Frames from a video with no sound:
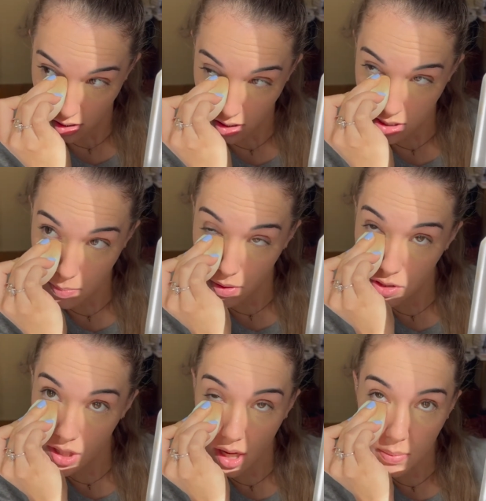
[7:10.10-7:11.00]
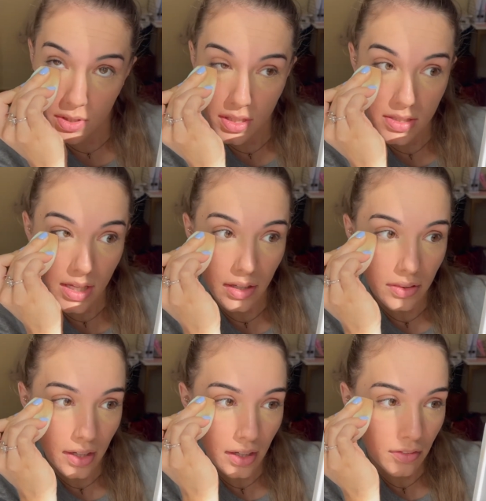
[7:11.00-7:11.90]
sponge options out
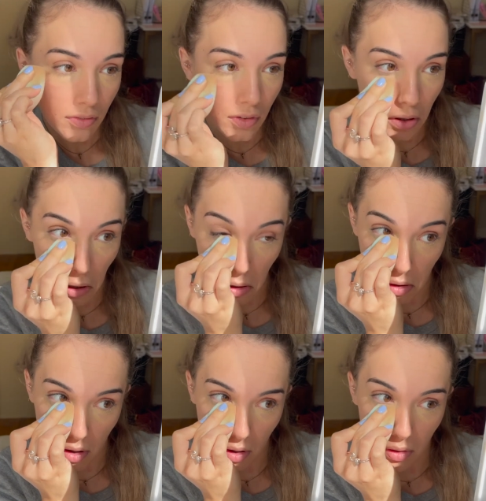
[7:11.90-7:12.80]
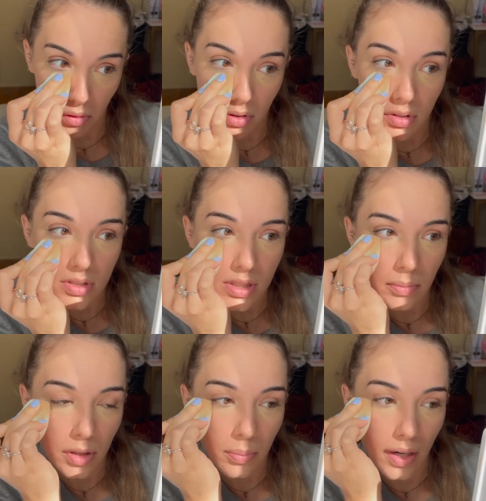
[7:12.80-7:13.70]
there for
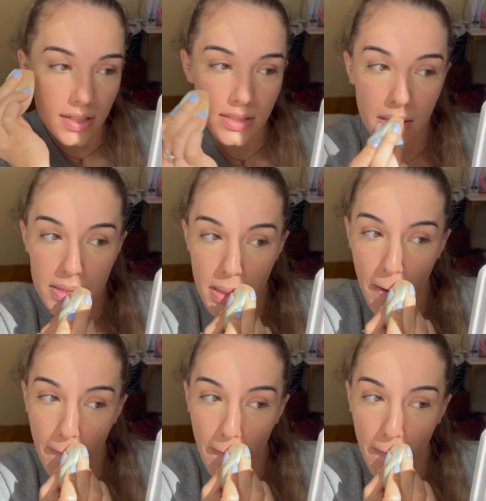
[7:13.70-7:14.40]
similar prices.